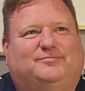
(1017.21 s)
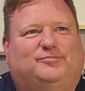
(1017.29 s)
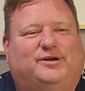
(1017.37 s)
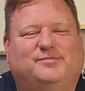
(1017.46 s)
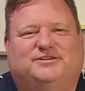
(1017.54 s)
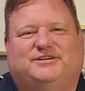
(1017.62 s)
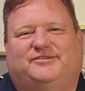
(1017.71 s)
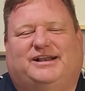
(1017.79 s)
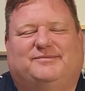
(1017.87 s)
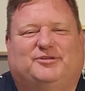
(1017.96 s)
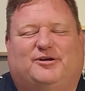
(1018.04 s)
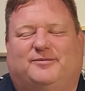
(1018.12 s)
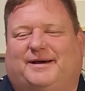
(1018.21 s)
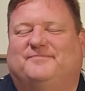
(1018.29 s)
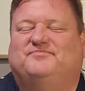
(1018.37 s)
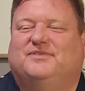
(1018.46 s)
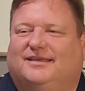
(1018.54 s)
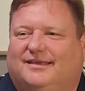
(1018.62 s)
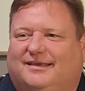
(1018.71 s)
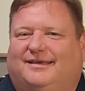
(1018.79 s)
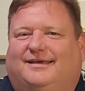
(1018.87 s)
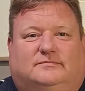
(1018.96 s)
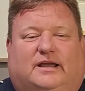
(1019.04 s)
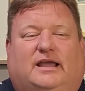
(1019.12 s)
pretty much every time I thought about
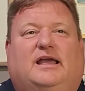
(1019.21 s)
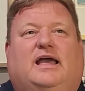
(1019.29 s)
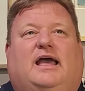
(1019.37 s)
it.